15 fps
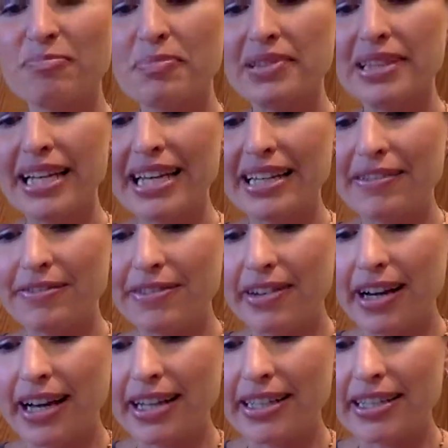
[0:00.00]
plain
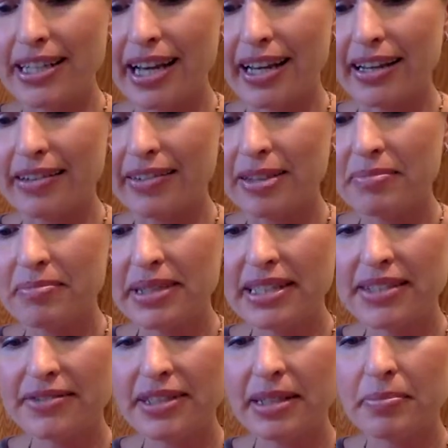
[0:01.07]
for eyeshadow.
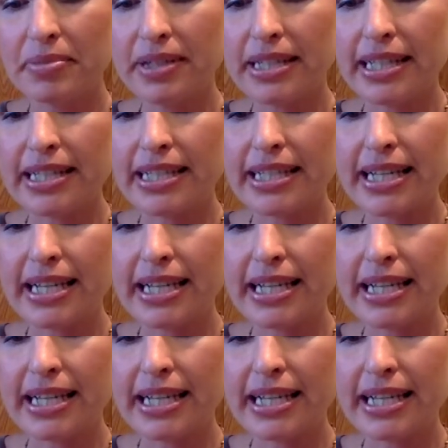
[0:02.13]
It's really pretty. It's a